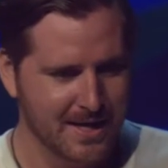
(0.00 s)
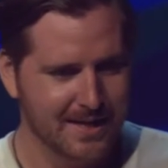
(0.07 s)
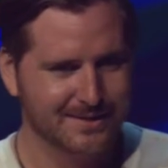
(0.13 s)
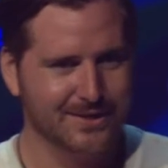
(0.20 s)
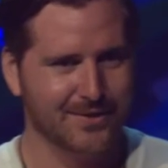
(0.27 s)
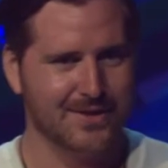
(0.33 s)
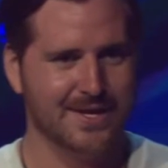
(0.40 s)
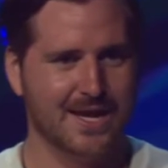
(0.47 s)
It's
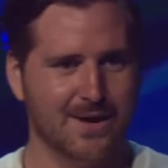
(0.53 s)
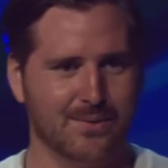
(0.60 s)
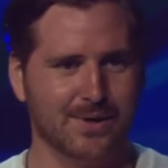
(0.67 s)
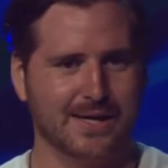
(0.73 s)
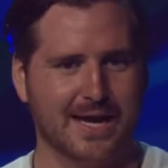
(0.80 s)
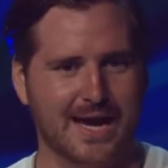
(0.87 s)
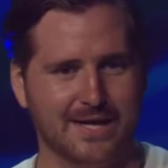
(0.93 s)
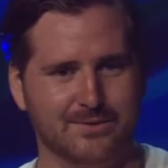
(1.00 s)
called the
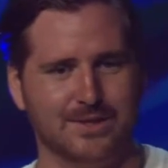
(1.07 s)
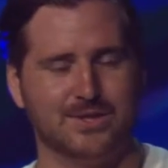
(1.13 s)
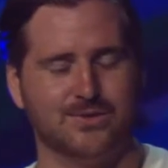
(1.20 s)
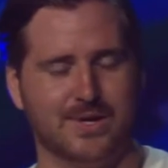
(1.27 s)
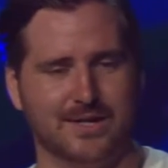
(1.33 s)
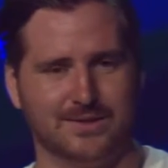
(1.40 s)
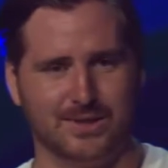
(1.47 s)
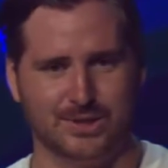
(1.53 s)
network address
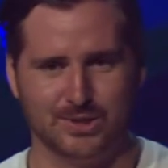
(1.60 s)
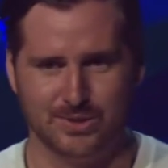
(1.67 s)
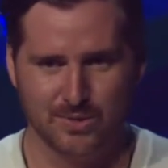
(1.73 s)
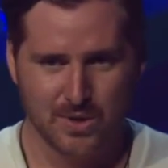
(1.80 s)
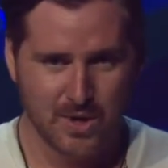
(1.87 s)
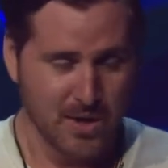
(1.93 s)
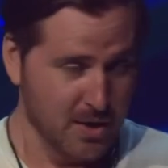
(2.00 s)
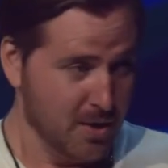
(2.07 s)
translation,
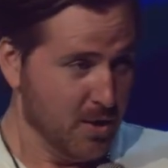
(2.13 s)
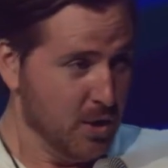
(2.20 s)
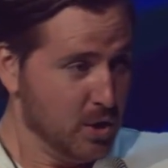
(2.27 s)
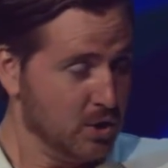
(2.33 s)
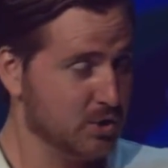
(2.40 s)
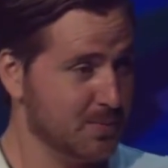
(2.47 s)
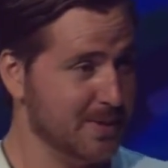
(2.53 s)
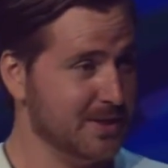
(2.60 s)

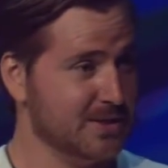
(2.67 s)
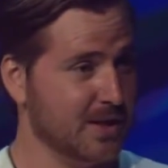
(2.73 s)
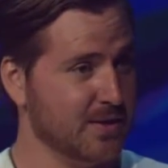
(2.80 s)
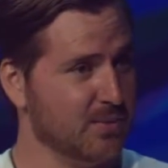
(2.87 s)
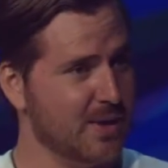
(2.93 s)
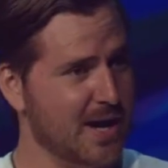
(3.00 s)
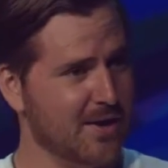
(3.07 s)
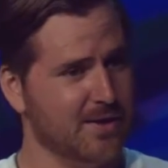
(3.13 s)
which means on
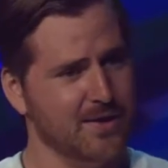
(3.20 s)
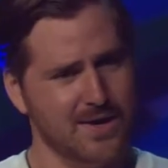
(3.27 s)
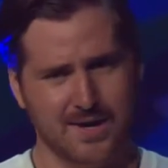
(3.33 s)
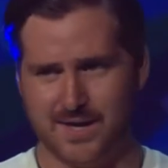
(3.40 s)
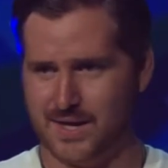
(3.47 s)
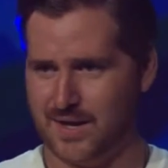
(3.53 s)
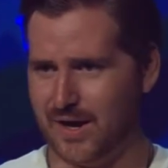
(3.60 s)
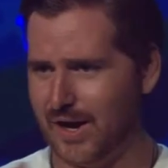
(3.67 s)
the router,
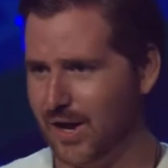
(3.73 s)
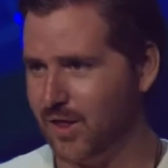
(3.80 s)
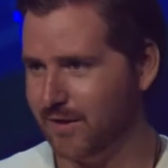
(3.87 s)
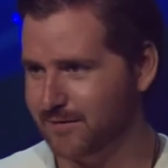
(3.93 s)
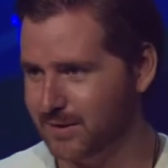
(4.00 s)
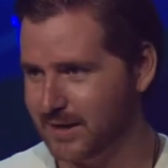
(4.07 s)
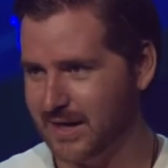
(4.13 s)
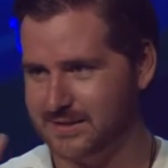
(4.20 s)
all
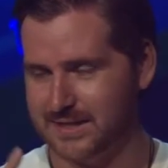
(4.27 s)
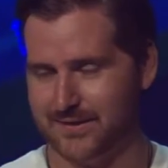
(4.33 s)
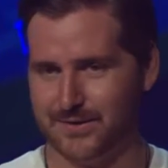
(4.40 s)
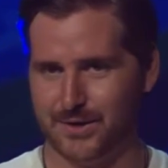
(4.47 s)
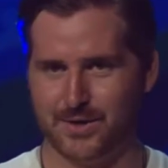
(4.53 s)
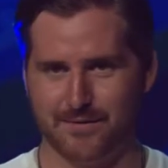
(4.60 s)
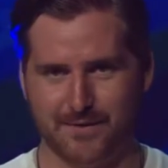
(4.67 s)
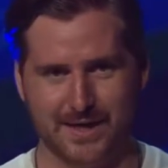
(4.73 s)
of you guys
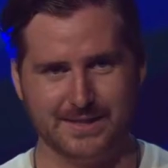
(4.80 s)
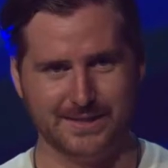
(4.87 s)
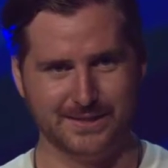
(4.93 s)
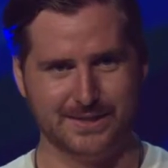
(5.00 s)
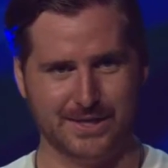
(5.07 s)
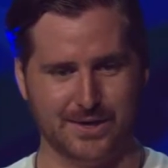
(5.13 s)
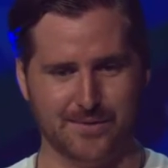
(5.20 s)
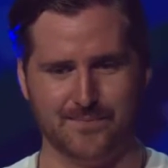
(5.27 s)
having your
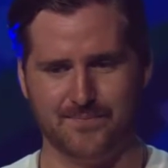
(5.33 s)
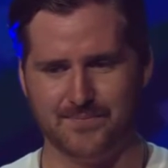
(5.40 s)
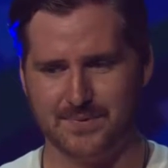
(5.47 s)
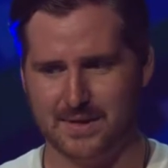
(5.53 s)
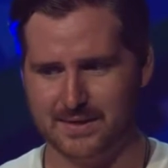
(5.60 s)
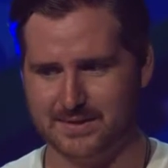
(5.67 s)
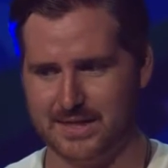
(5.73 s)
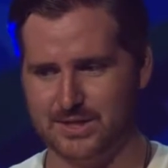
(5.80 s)
devices here
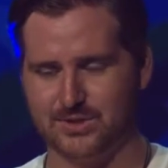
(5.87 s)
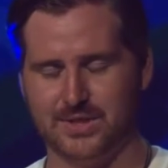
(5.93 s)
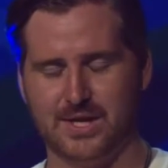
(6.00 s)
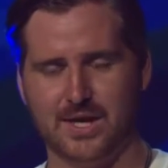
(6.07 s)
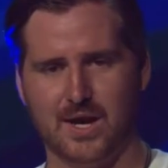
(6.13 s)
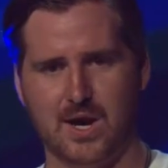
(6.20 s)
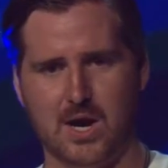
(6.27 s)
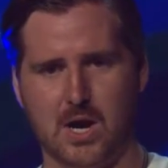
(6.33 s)

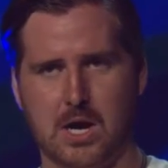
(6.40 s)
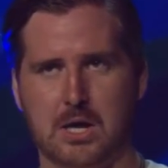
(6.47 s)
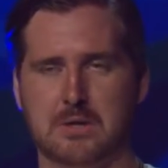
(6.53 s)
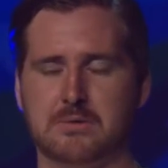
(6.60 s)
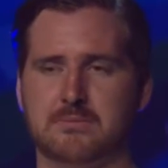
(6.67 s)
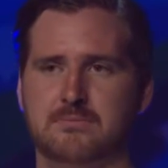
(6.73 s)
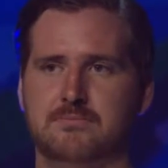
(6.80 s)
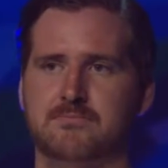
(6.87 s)
essentially are
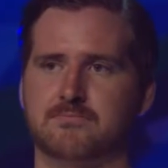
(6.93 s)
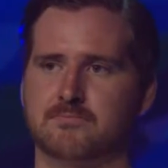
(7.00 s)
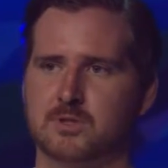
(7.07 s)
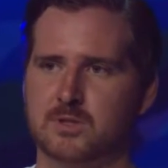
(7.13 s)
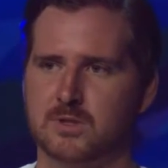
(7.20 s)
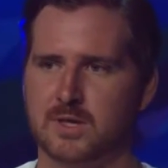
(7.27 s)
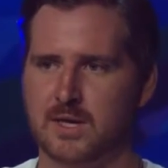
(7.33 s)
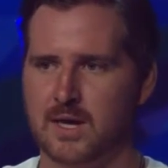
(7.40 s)

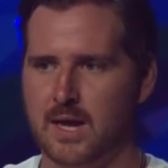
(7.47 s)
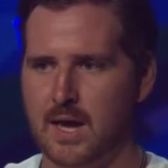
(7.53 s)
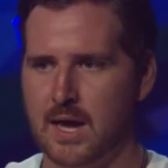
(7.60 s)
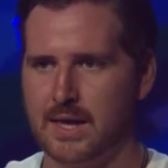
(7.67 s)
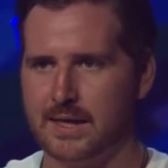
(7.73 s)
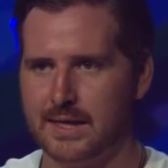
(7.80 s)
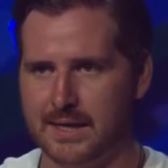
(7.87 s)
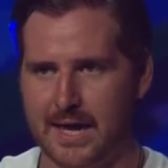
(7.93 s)

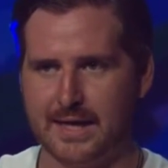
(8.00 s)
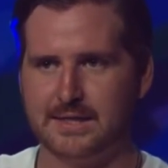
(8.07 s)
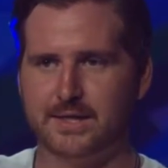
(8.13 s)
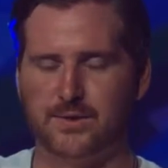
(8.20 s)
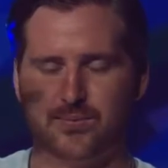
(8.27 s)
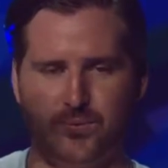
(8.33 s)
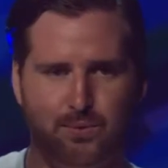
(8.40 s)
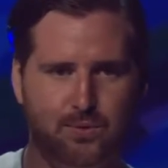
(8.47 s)

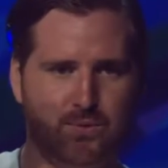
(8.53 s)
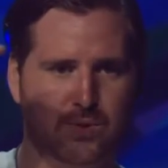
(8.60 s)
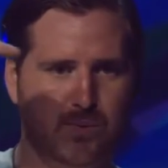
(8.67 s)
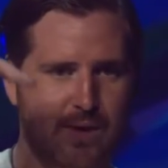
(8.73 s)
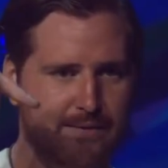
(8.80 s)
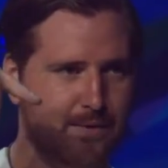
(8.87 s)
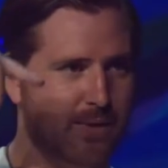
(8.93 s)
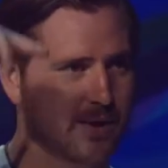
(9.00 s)
connected through the
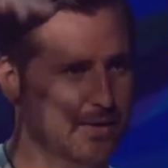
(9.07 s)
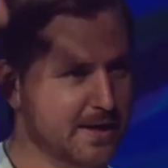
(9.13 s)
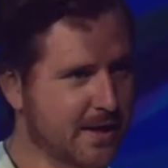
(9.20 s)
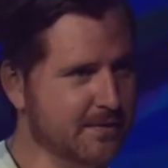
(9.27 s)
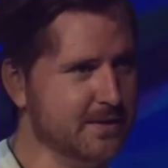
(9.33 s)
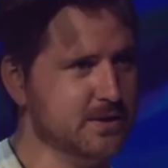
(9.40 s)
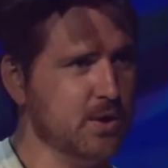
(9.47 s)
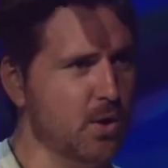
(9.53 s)
Wi-Fi router.
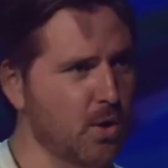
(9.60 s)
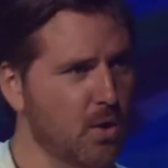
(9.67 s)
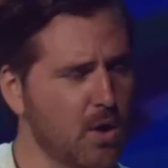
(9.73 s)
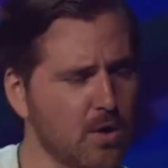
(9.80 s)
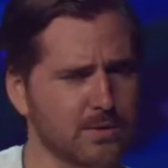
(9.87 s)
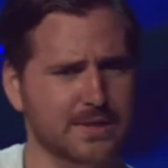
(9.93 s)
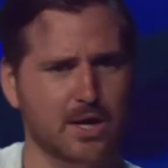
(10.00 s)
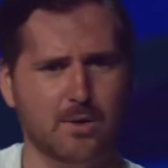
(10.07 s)
Now, this whole
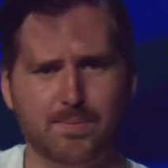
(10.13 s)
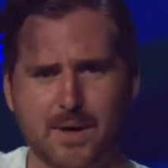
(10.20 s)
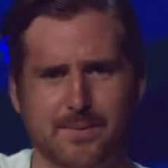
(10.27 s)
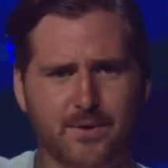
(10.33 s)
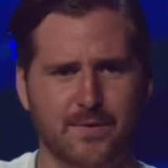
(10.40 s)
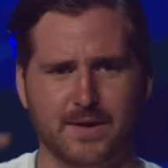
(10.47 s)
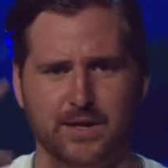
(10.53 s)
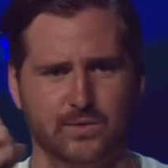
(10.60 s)
hotel
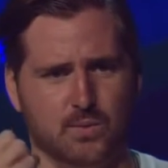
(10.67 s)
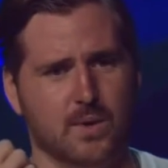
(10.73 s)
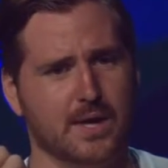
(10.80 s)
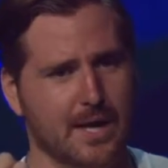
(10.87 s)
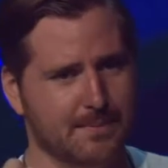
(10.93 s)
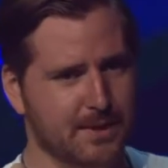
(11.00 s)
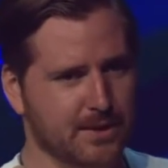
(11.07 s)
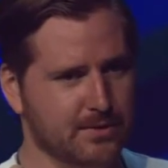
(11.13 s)
probably only has
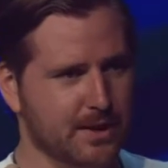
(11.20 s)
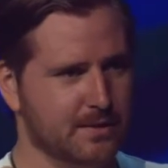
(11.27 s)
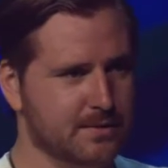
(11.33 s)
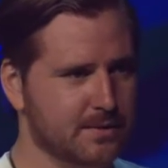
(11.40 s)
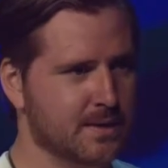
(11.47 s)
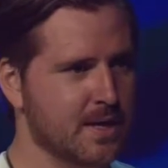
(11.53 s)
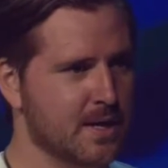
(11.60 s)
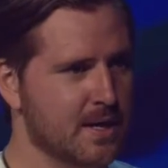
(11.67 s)
one IP
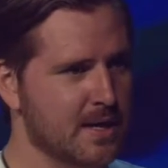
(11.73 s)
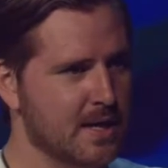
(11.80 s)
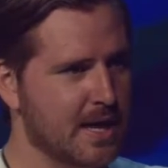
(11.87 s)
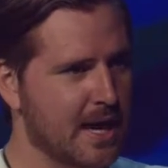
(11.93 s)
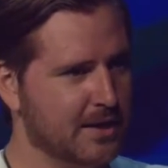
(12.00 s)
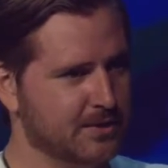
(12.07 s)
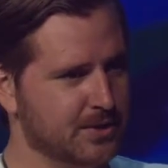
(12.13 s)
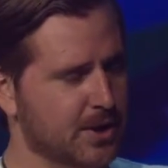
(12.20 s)
address.
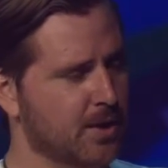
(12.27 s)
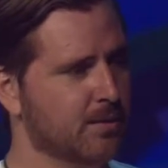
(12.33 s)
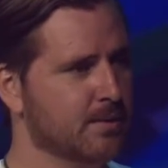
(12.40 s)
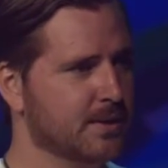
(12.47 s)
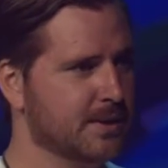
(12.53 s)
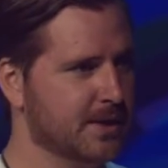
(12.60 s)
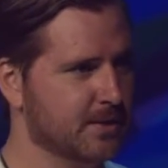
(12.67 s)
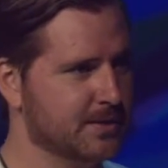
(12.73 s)
As you know,
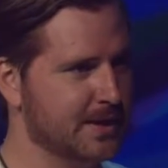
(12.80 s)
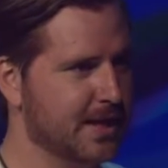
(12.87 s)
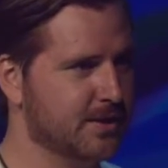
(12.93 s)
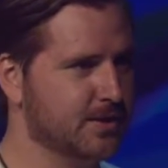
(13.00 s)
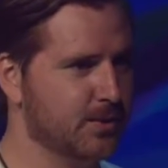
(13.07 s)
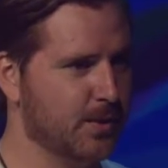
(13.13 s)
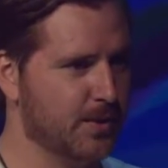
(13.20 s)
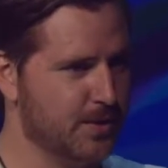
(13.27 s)
Dino
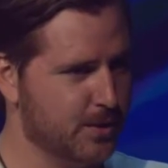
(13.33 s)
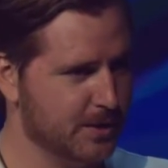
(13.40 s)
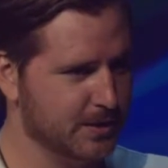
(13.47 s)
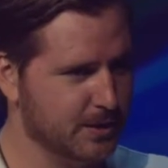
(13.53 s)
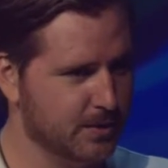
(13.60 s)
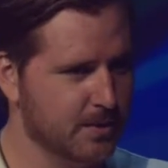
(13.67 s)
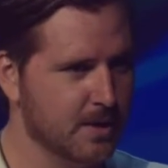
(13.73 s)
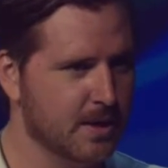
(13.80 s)
said 2 to the
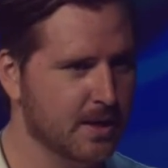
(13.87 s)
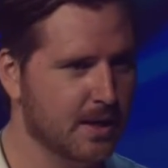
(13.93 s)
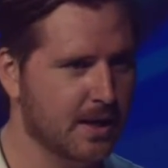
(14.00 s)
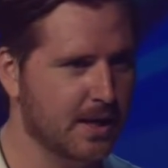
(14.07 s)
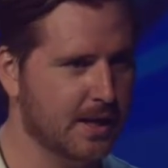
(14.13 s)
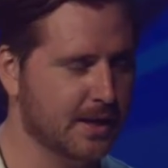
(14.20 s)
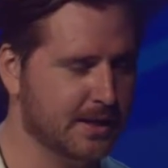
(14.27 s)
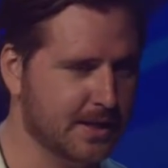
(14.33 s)
32.
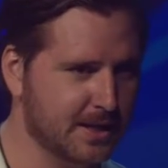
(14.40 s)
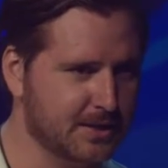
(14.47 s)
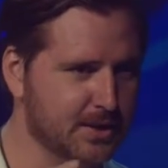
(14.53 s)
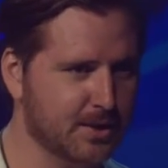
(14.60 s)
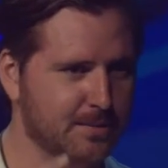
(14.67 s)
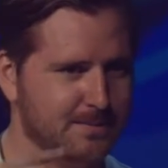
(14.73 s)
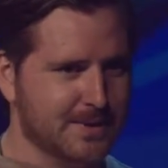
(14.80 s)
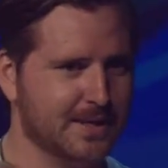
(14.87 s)
In geek
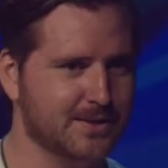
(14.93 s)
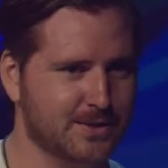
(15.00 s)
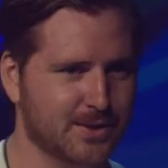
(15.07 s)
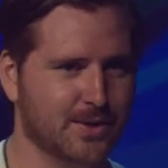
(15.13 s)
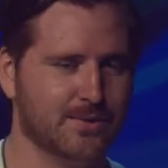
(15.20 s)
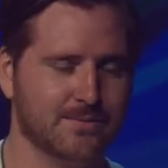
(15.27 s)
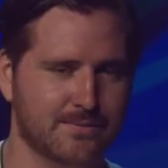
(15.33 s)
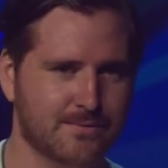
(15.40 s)
terms, that's
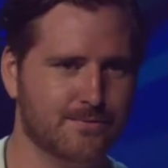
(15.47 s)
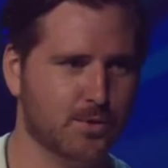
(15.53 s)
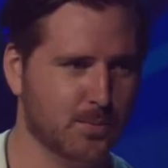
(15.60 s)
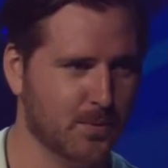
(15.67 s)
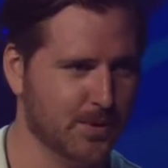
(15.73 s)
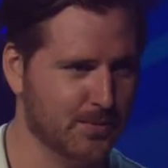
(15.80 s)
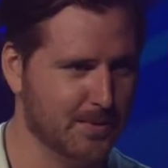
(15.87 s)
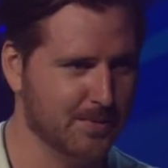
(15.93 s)

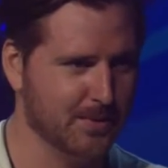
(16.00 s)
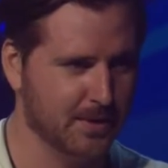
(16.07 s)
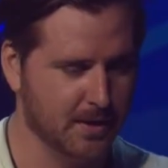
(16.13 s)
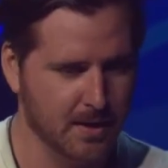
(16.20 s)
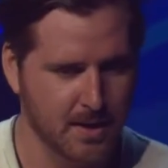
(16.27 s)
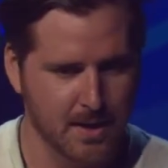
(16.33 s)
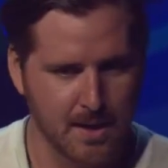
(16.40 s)
4.3 billion.